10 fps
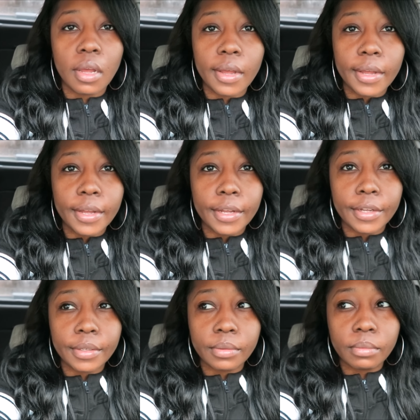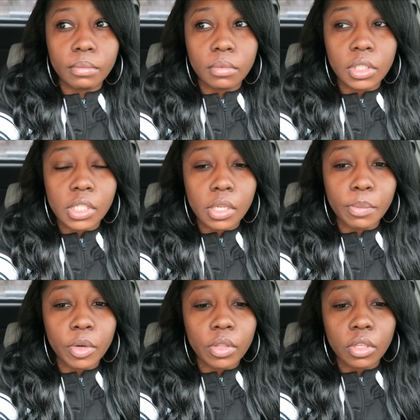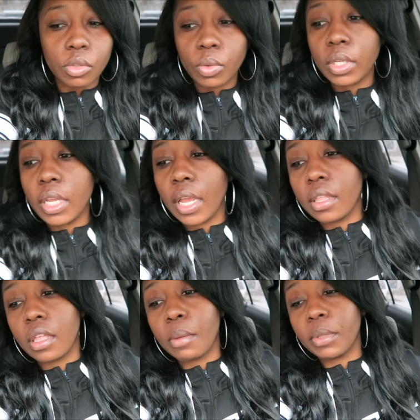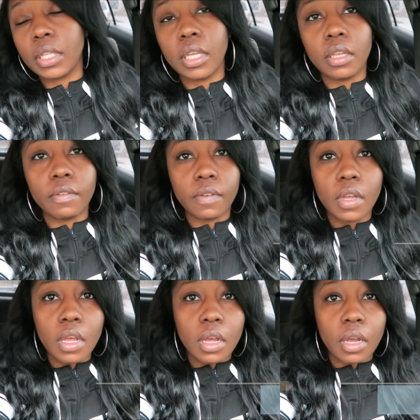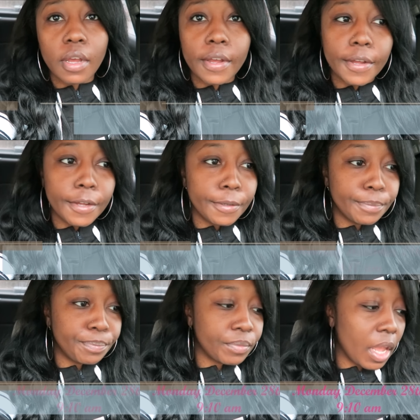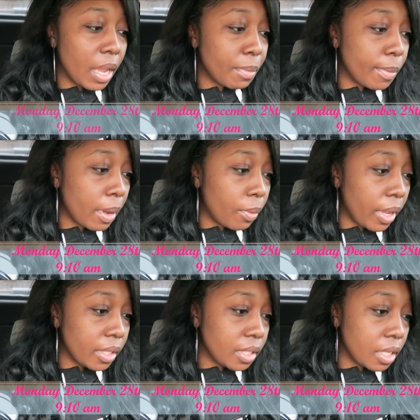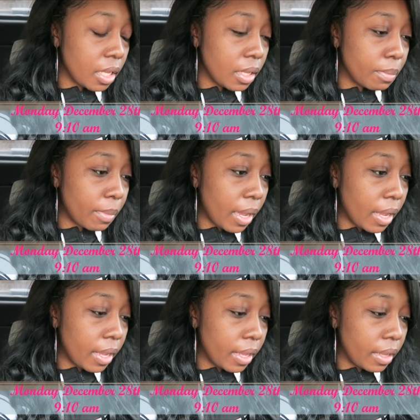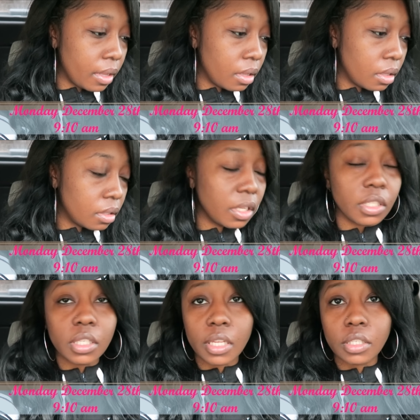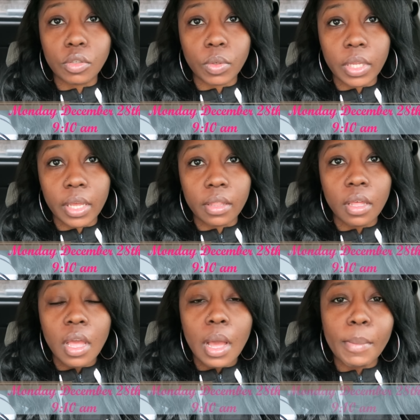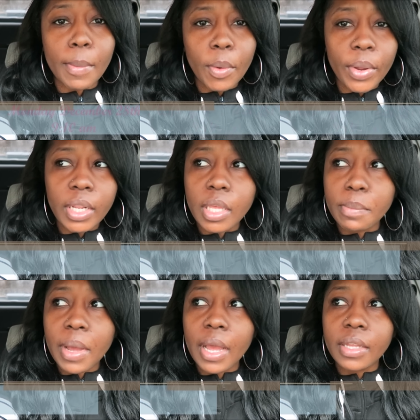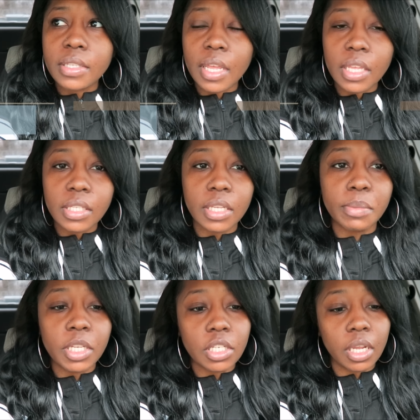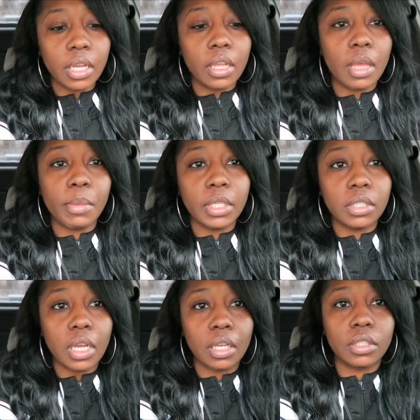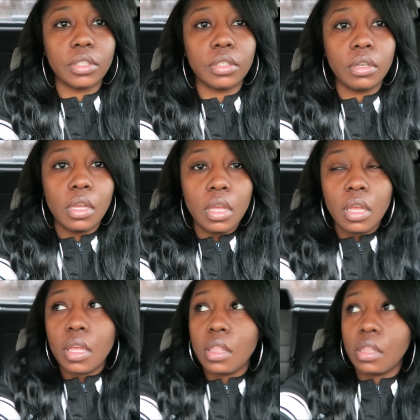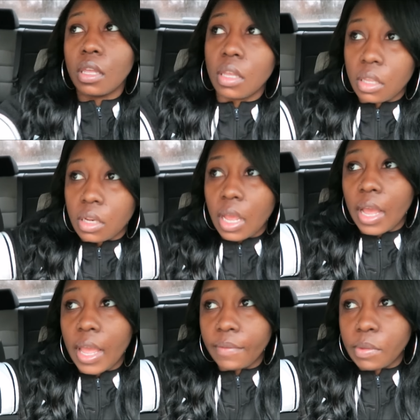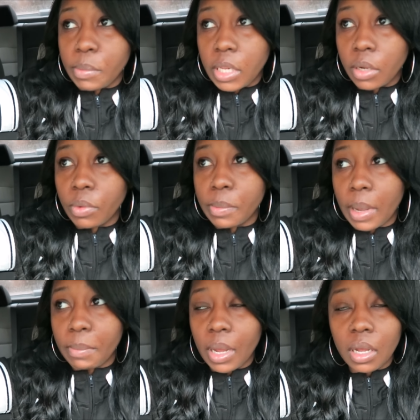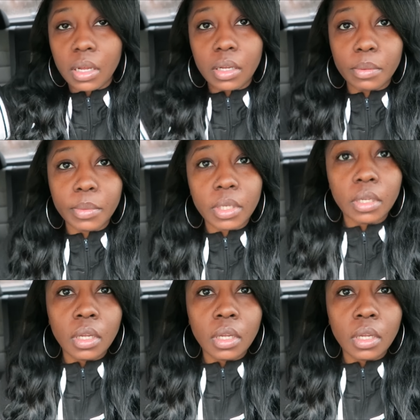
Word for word: December the 28th, I believe. I'm on my way to get my, today's the 28th. I'm on my way to get my second TB shot at my doctor, and then I have to meet up with my mom.